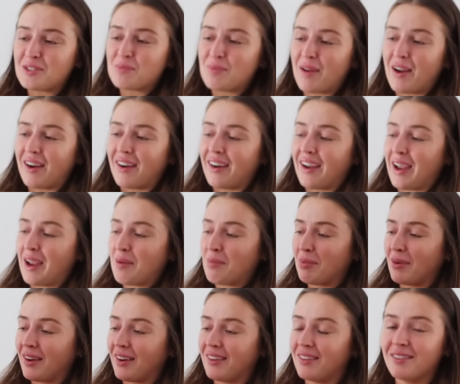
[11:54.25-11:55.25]
spare
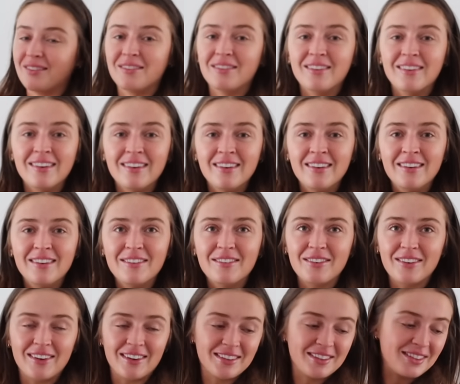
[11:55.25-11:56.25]
apron
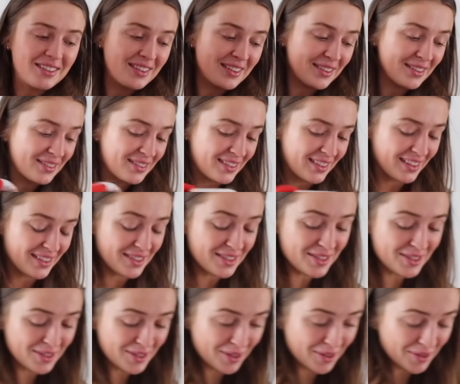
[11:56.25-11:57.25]
for us to use. That's
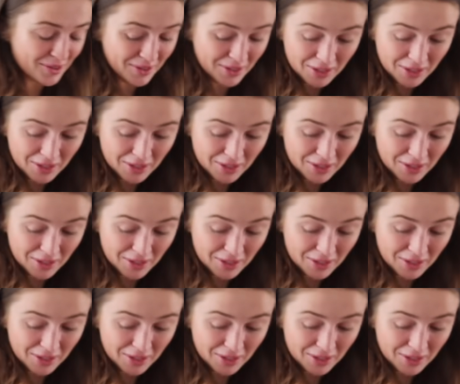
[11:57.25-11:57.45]
so